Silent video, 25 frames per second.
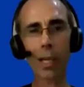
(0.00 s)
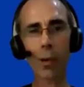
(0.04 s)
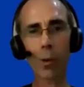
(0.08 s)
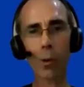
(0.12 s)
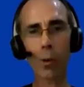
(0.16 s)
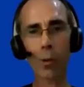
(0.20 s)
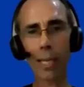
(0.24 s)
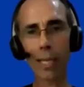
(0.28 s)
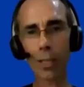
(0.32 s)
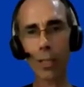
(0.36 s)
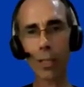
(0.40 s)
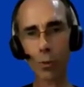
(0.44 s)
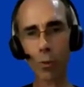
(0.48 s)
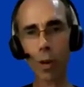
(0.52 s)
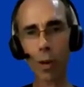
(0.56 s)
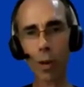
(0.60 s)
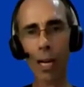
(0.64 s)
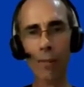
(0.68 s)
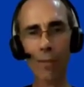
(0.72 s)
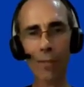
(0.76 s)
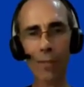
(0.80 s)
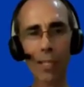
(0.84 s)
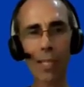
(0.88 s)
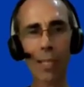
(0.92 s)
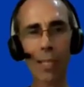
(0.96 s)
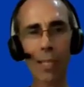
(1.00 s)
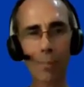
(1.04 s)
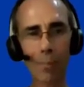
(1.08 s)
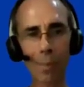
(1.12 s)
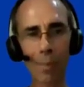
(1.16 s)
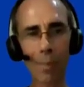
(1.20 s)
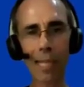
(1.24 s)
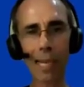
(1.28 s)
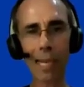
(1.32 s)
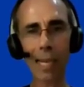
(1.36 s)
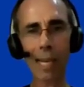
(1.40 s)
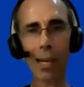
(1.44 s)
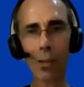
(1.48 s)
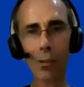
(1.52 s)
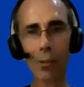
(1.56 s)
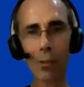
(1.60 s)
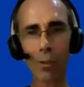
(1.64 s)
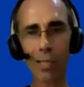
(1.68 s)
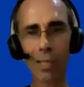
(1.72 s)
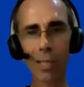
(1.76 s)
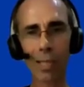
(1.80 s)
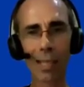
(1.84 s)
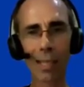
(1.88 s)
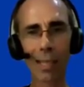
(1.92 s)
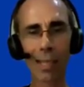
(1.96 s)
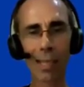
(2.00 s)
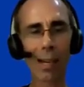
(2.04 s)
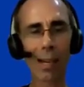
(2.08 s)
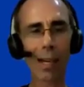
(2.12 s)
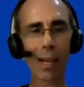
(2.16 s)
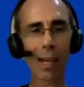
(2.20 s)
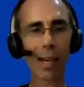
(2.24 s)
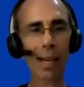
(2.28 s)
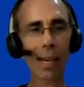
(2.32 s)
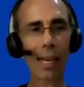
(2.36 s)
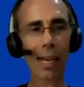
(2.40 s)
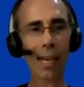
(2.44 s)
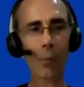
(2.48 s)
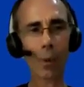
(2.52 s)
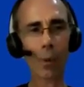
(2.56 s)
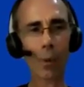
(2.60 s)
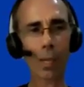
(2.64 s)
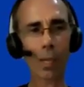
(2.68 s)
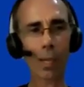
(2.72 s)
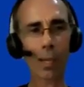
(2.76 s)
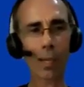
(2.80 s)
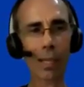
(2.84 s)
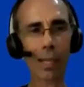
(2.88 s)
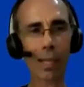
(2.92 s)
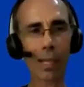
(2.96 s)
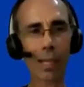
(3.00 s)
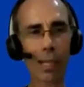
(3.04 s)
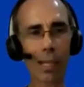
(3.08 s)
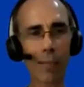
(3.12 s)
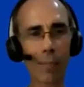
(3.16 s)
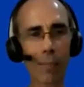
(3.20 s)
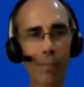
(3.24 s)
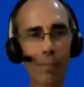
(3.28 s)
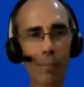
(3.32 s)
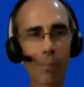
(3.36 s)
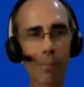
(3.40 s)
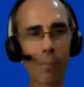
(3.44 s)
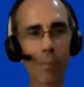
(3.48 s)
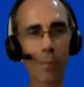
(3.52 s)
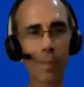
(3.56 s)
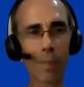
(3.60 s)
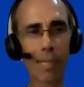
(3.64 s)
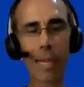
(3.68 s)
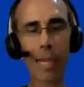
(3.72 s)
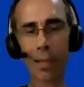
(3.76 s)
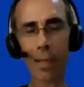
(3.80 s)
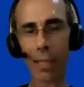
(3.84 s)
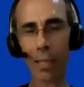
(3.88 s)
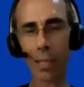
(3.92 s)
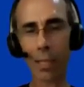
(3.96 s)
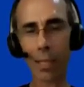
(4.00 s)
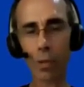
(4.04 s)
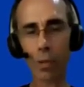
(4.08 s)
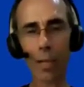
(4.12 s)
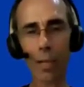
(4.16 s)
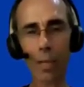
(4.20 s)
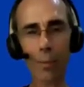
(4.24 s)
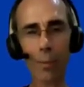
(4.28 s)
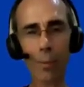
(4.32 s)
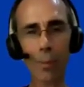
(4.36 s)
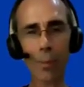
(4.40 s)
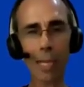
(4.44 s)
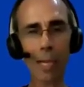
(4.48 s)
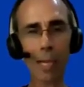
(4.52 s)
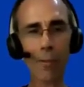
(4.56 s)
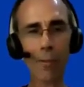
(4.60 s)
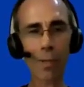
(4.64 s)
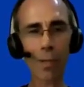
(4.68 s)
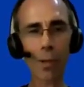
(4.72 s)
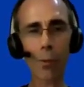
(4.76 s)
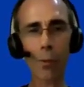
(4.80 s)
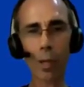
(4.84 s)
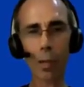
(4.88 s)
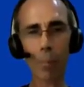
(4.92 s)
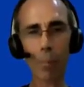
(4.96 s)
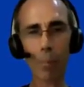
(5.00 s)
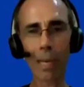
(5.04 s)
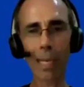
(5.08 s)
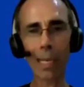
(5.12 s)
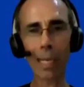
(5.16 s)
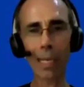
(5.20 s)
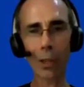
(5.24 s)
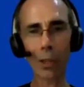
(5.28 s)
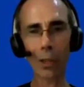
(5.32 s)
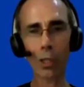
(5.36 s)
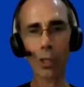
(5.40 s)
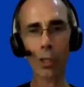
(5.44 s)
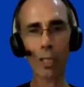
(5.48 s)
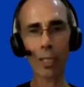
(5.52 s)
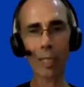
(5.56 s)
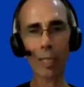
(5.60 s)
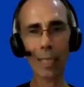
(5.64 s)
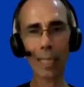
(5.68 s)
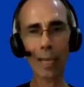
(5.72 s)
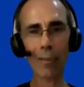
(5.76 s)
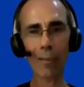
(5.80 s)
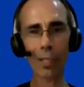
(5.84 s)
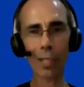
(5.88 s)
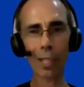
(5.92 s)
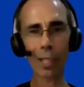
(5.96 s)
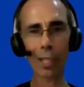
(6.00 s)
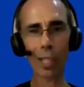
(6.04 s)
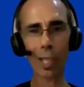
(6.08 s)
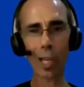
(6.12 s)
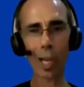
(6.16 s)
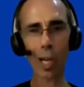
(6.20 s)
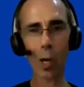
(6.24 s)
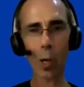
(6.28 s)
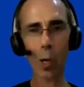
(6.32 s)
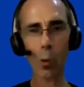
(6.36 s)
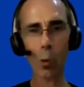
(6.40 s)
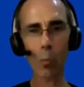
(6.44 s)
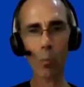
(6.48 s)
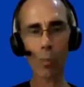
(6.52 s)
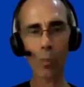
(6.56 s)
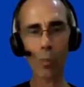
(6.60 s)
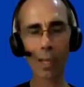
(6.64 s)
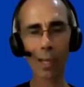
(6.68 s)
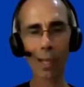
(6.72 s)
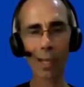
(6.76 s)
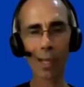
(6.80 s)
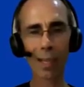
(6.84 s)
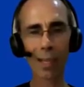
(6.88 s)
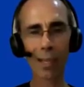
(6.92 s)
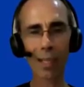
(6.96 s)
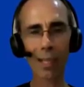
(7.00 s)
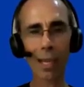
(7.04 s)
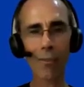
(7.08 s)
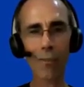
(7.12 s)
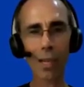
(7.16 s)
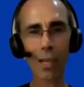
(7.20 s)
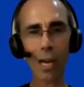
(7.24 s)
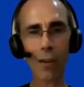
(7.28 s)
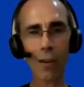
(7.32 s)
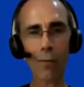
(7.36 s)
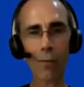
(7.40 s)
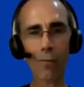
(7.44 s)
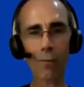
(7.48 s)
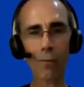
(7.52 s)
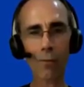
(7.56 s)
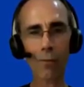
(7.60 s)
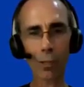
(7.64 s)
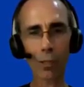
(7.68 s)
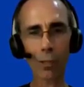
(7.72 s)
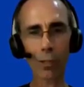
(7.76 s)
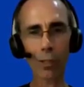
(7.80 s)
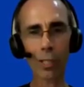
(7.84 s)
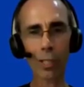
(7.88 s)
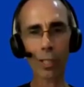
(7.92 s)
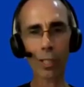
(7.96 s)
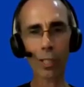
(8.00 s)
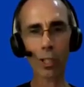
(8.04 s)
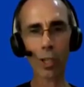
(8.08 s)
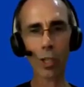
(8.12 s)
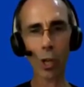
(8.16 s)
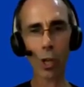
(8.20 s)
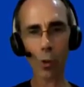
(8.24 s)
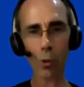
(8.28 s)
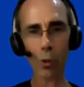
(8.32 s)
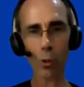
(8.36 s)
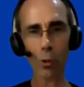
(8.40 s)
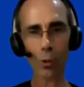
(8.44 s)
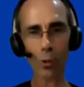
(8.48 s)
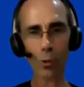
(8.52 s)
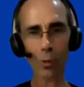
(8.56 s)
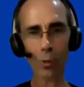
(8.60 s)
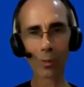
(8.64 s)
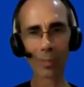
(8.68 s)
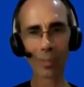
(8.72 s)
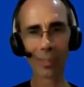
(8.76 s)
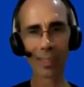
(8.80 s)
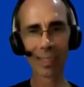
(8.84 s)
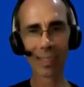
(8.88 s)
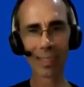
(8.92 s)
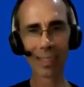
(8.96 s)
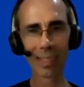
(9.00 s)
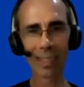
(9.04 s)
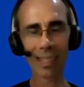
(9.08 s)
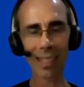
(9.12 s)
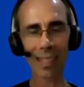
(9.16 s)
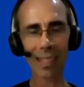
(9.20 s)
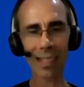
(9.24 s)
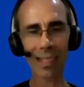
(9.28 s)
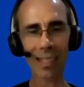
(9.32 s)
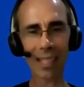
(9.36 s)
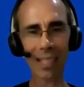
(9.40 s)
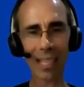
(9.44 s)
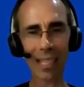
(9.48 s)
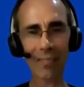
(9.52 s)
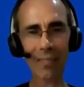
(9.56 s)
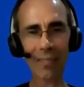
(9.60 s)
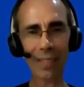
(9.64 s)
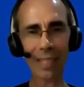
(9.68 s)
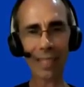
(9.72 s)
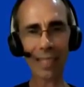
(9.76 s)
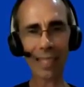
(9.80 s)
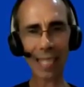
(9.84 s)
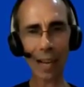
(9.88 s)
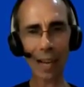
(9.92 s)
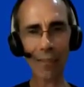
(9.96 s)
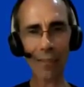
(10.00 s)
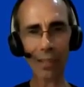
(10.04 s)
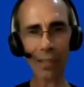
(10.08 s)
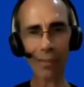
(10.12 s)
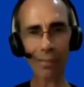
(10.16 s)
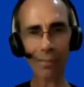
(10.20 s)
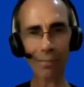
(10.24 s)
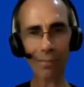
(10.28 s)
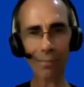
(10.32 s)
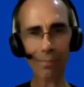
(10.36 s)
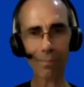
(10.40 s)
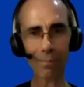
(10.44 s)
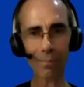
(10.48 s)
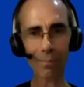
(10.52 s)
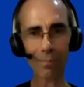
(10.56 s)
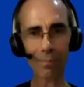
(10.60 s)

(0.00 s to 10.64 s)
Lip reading: to go, he drives them down. He drives them downfield with 1:37 to go. They've got 1st and goal on the Navy 7.